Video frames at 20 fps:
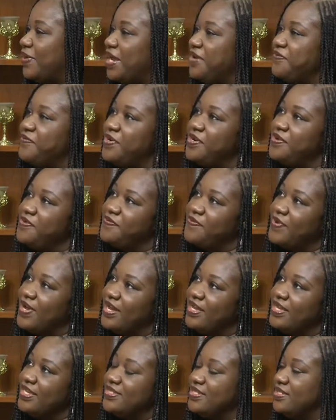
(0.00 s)

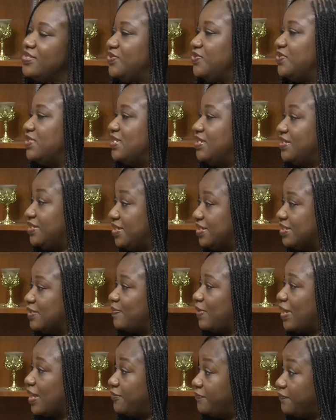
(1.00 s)
iVerify is a due diligence
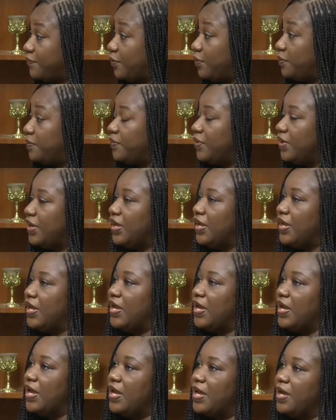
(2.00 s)
platform
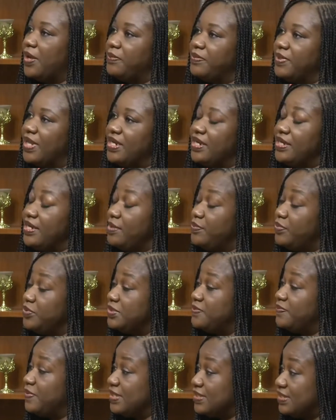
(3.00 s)
mm. that
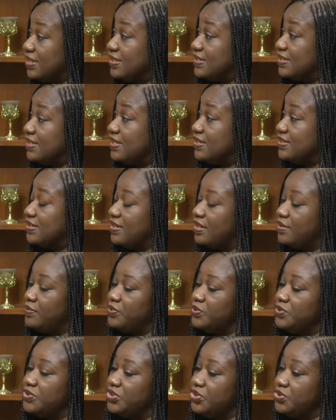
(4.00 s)
enables businesses,
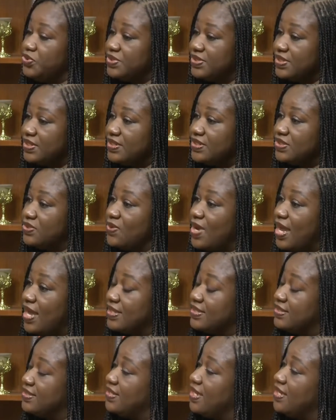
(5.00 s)
enables users to
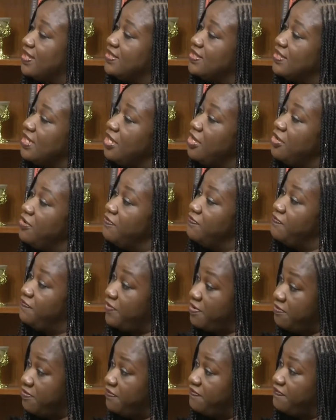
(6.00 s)
access
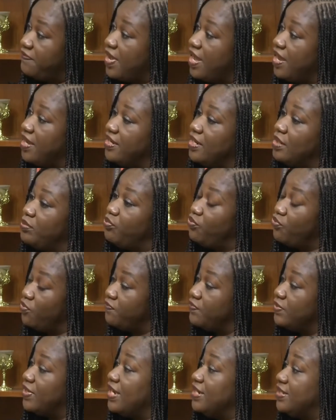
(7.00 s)
verified and
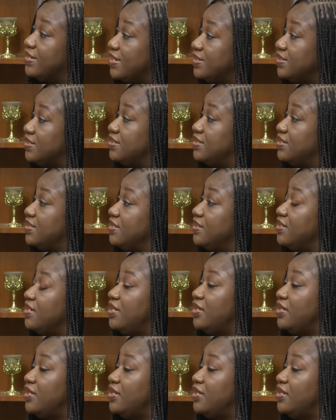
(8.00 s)
proven identity.